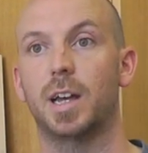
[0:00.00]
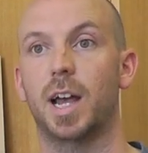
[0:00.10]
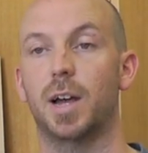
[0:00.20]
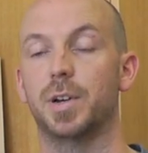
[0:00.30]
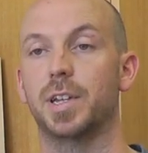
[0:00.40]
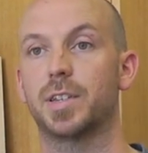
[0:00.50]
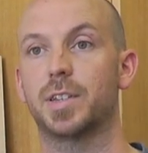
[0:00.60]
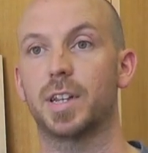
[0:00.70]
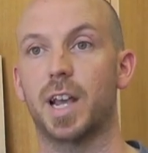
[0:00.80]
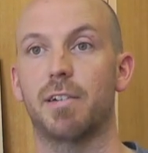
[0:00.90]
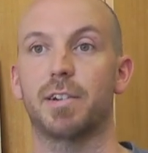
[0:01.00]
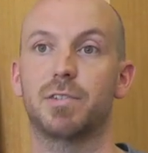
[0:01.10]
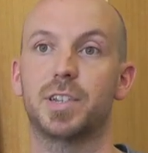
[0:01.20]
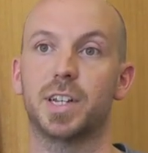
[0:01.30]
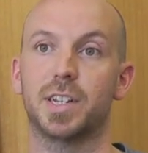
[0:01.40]
how its
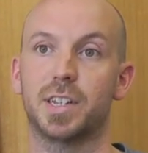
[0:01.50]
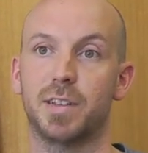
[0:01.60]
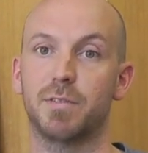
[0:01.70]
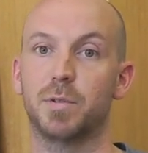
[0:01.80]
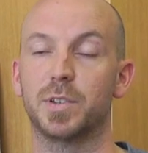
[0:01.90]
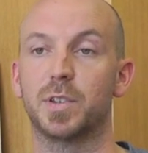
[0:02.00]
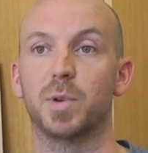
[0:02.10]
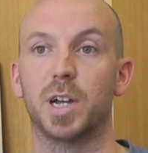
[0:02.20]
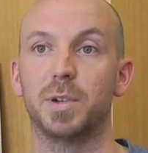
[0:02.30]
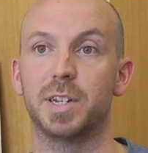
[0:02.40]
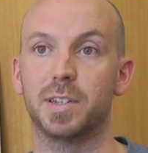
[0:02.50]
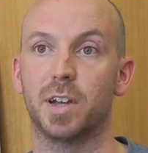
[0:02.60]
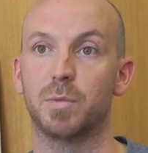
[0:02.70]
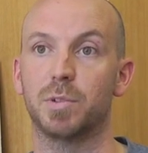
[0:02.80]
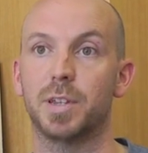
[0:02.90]
characteristics influence the way we
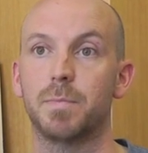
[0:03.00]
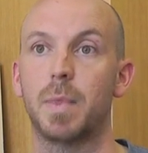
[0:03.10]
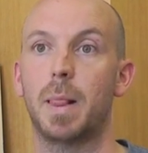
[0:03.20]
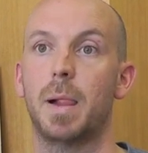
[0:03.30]
design with it.